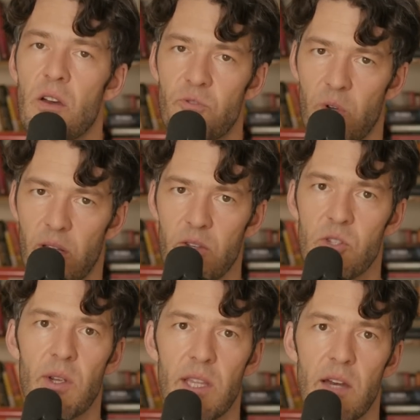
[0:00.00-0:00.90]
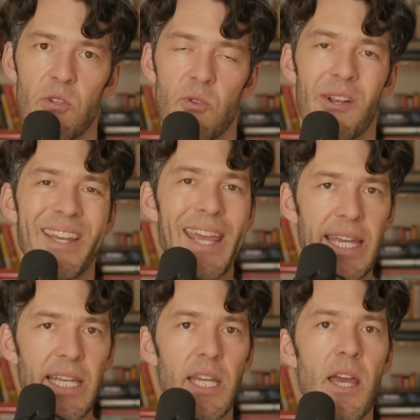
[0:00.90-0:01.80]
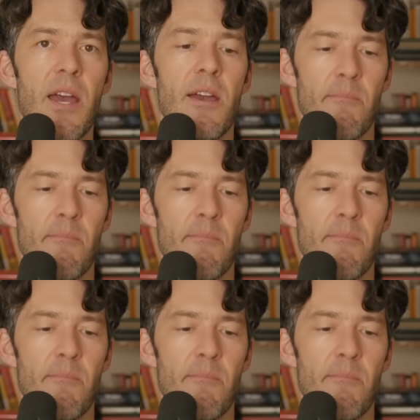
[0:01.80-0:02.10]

of triglyceride levels around 80